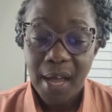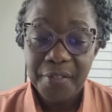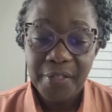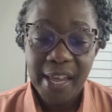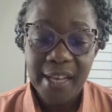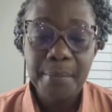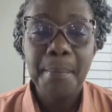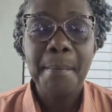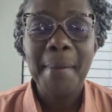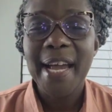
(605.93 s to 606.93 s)
And
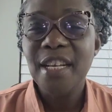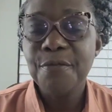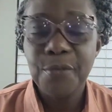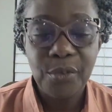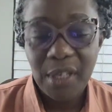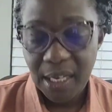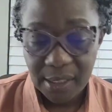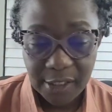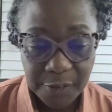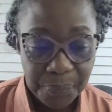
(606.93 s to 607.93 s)
then
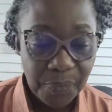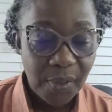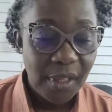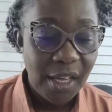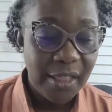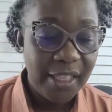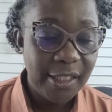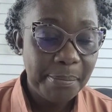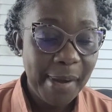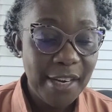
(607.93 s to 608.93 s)
mindfulness now,
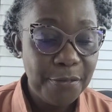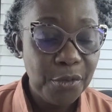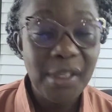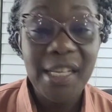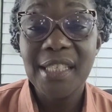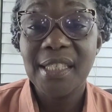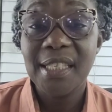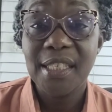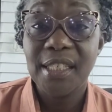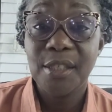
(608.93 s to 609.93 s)
this mindfulness
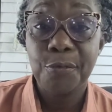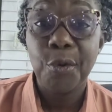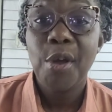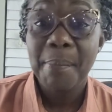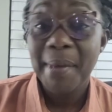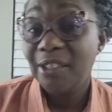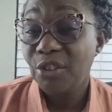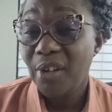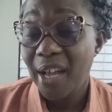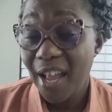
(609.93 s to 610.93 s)
is for your
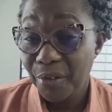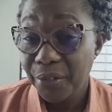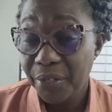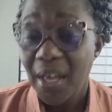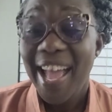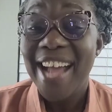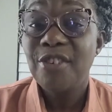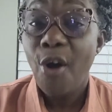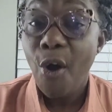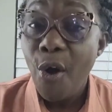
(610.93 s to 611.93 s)
mental health
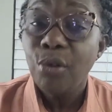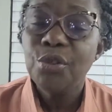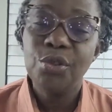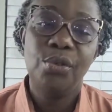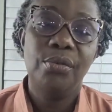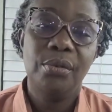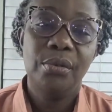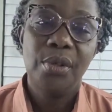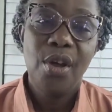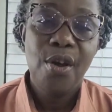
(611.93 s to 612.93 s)
and also
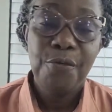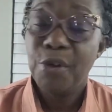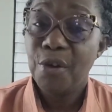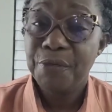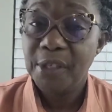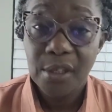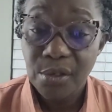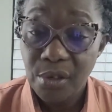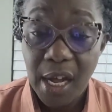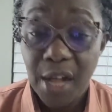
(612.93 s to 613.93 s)
for your
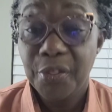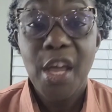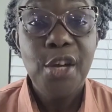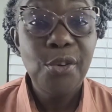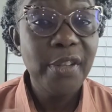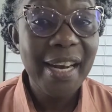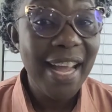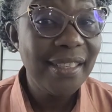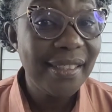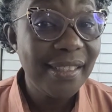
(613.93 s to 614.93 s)
physical health. Know that
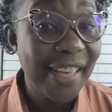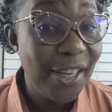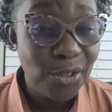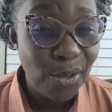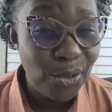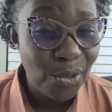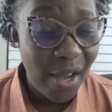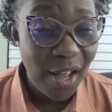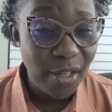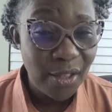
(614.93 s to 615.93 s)
exercise also
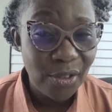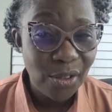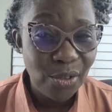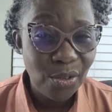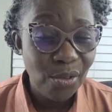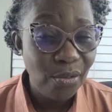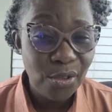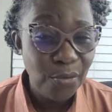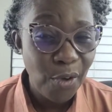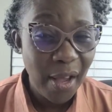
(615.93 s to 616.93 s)
help, is also
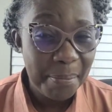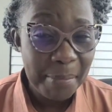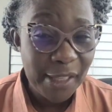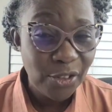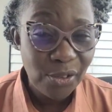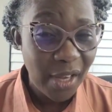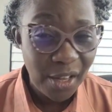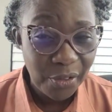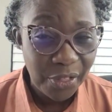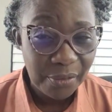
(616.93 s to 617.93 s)
good for your mental
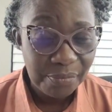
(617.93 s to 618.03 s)
health.